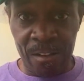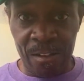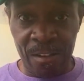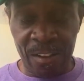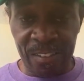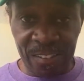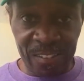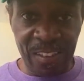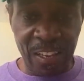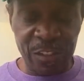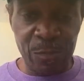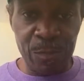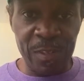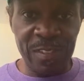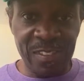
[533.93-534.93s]

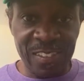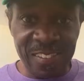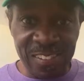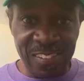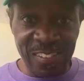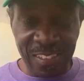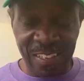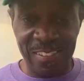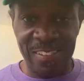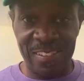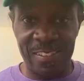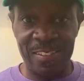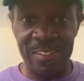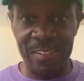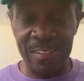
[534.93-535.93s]
assessments and
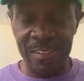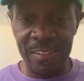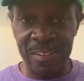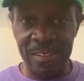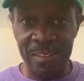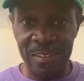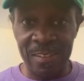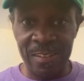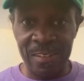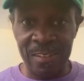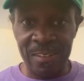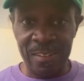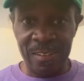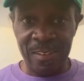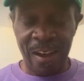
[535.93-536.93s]
sessions.
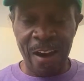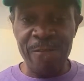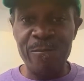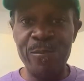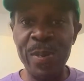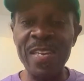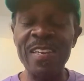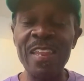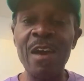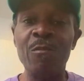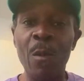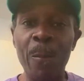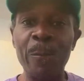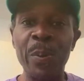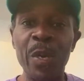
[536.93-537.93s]
I've been there
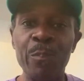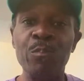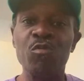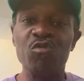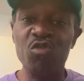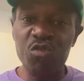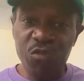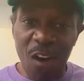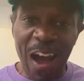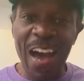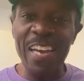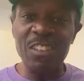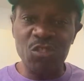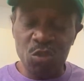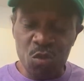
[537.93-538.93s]
when people
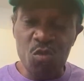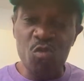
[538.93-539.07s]
try to